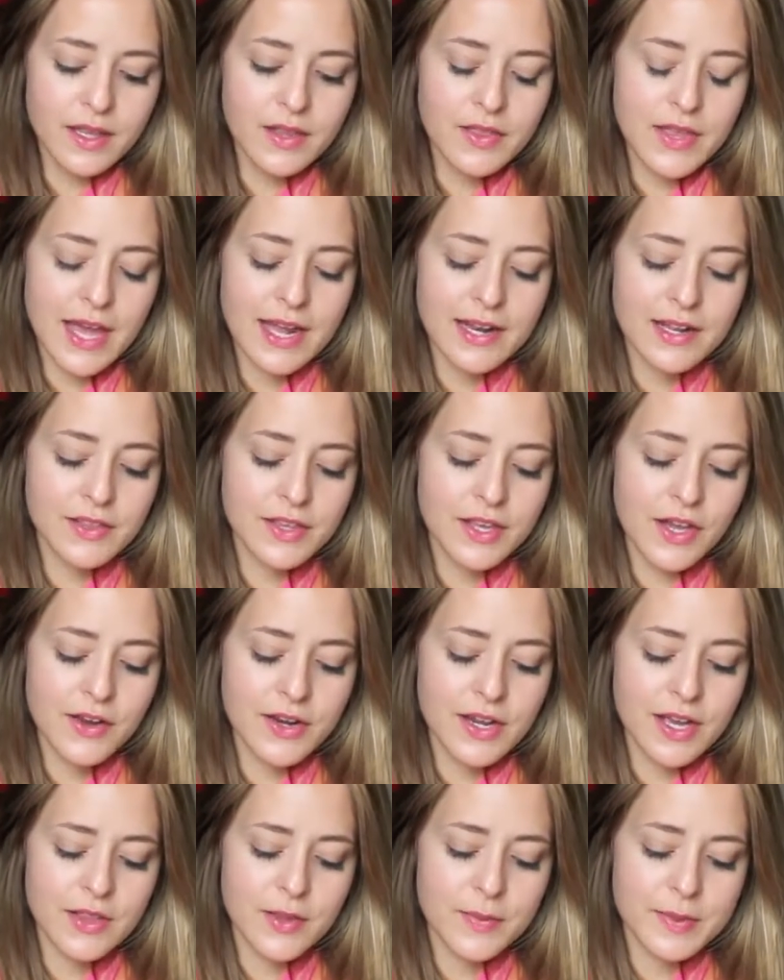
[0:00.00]
then the
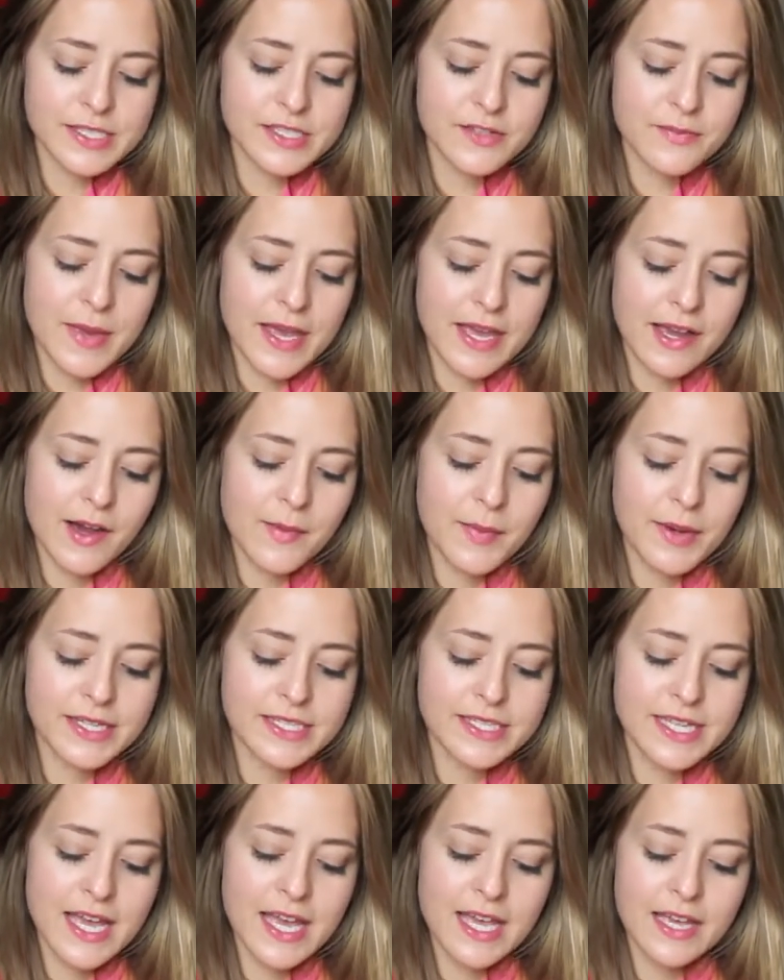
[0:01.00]
only other bits of makeup I
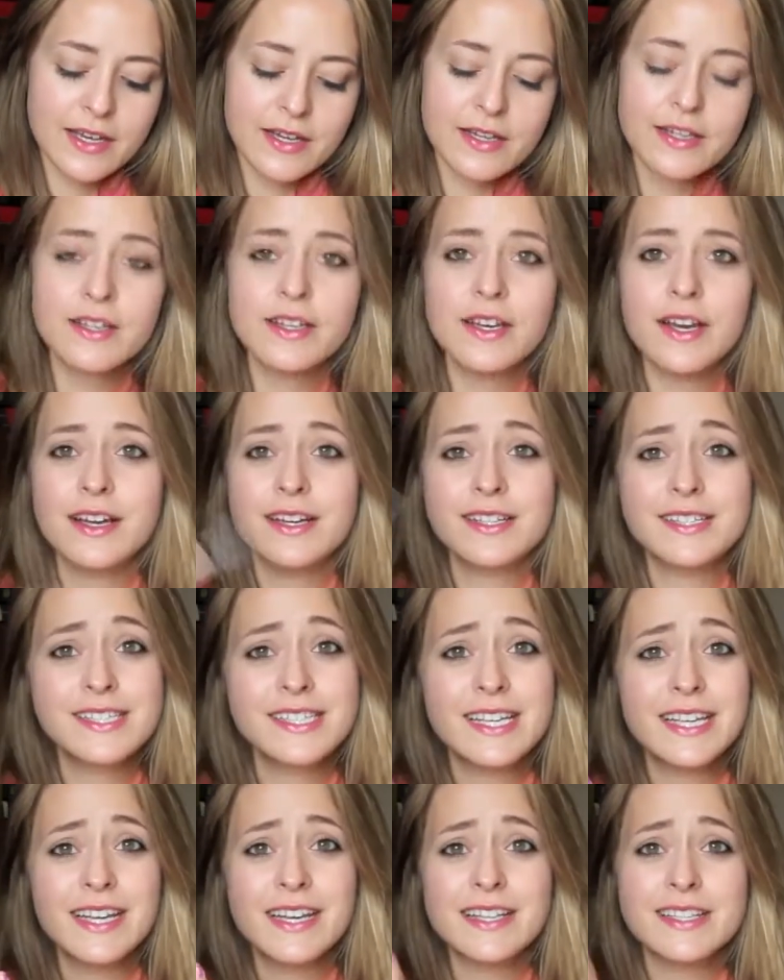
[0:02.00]
take, a
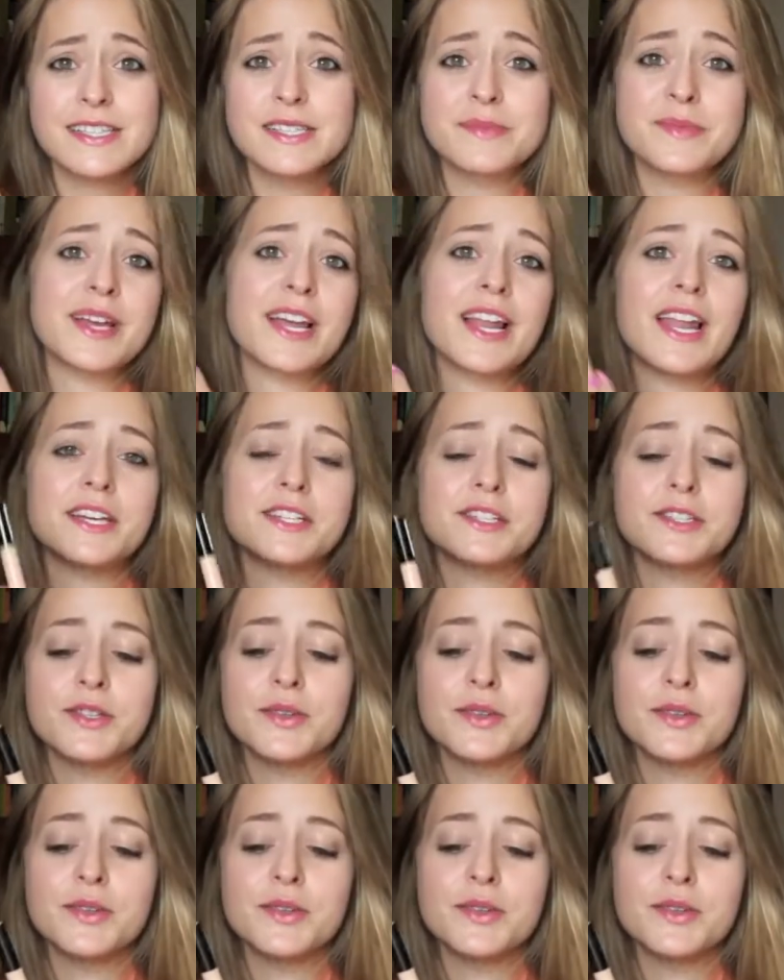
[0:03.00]
concealer. This is my Collection